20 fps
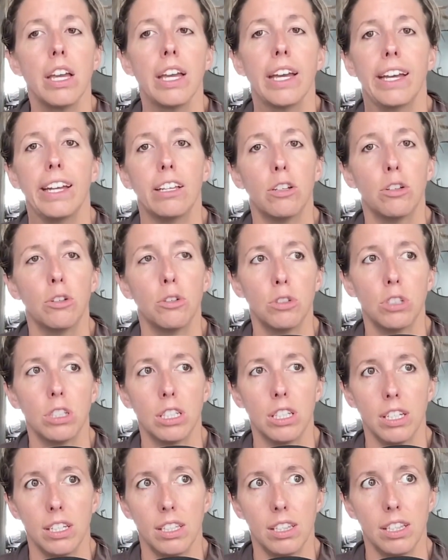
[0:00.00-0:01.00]
And
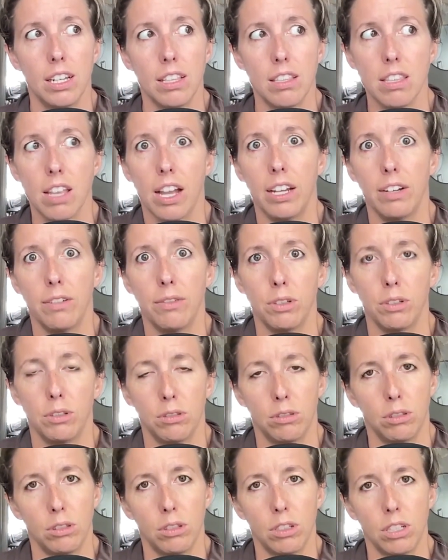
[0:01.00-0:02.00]
usually in that side view,
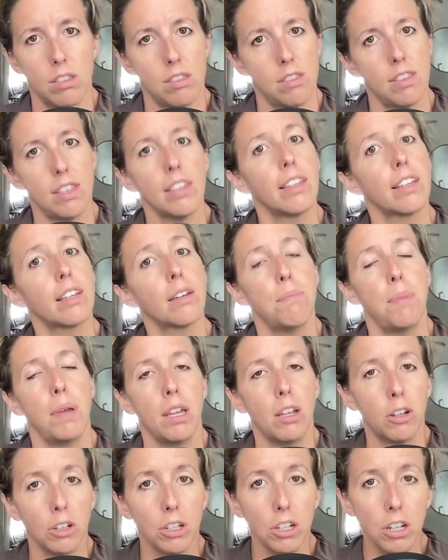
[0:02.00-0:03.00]
you can see like a
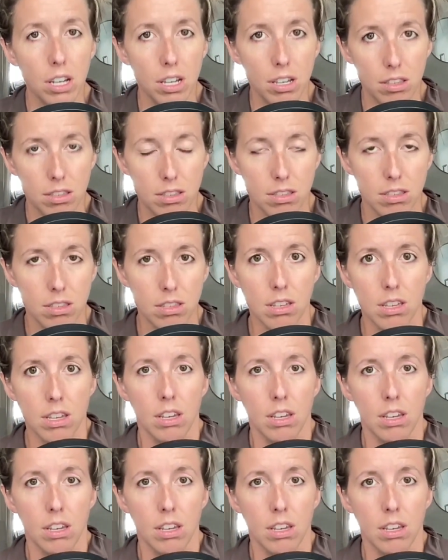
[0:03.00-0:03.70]
big crease